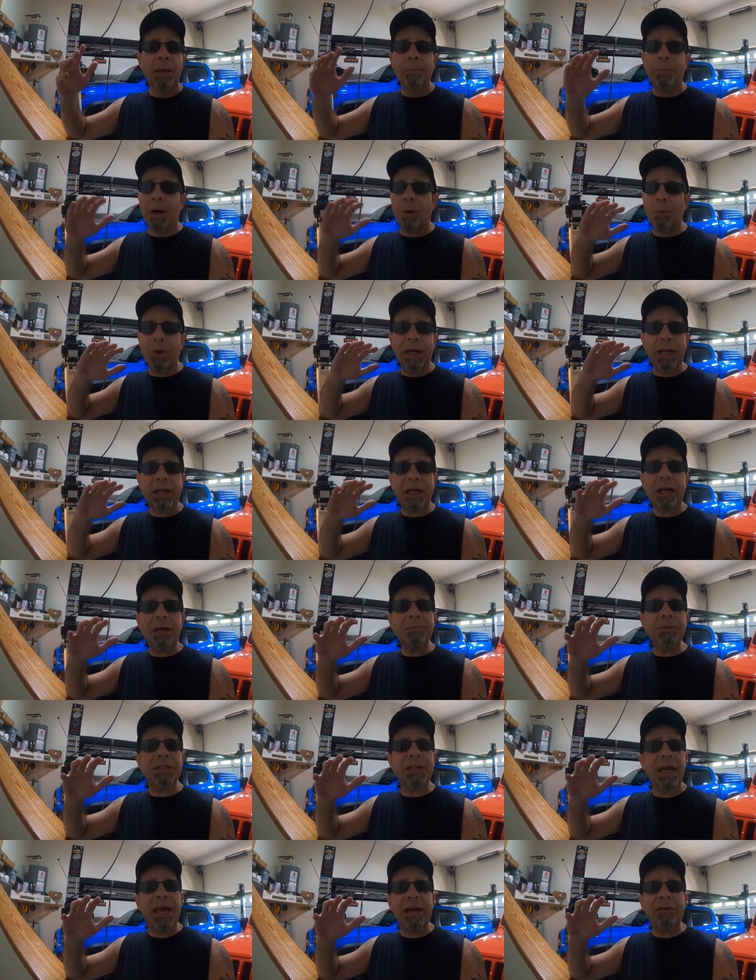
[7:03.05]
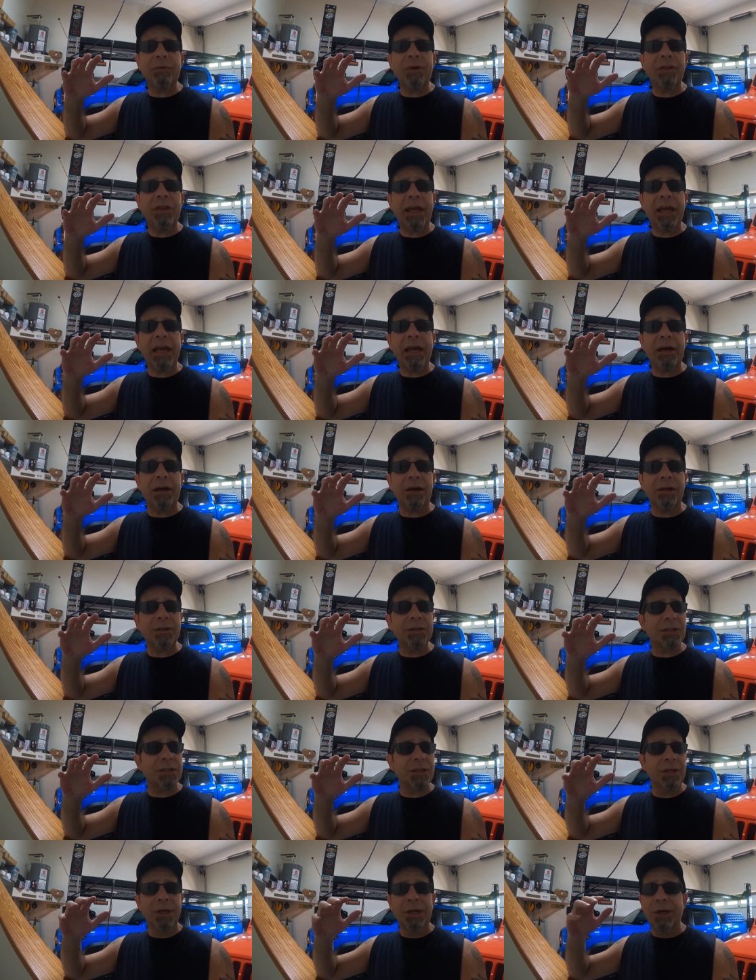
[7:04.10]
But when it comes to everything
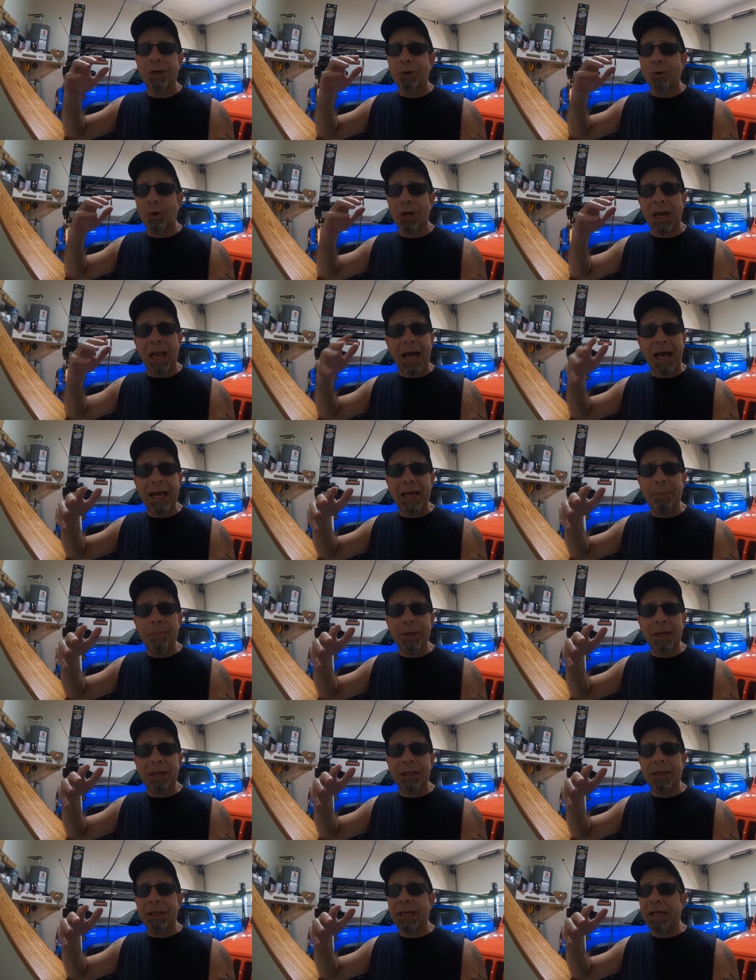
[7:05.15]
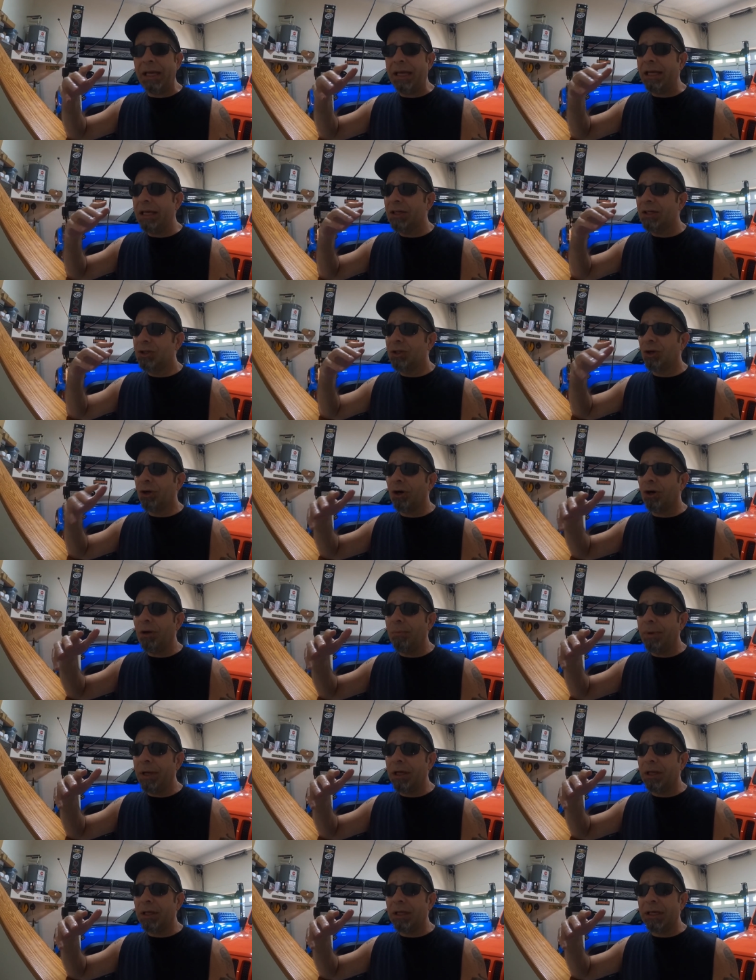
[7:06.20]
else, reliability,
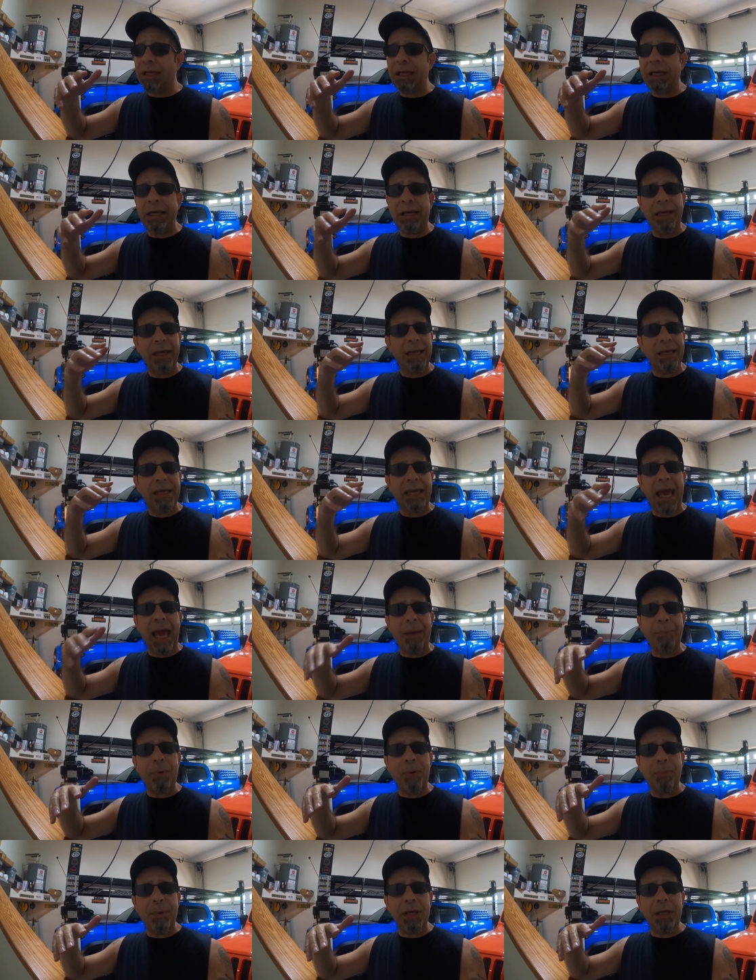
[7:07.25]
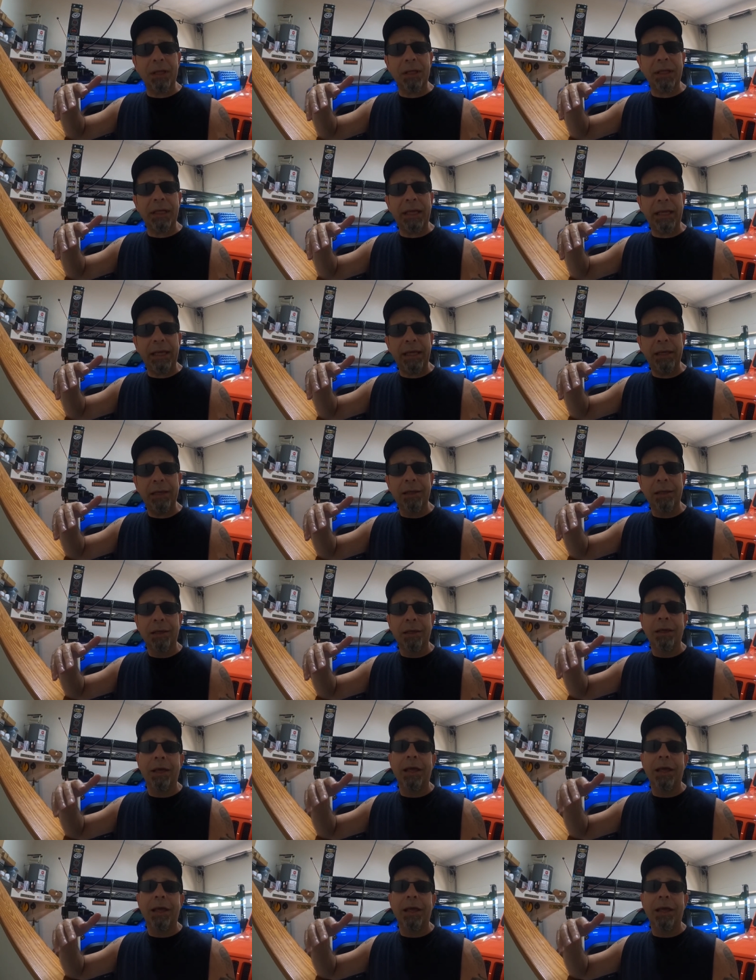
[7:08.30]
durability, capability,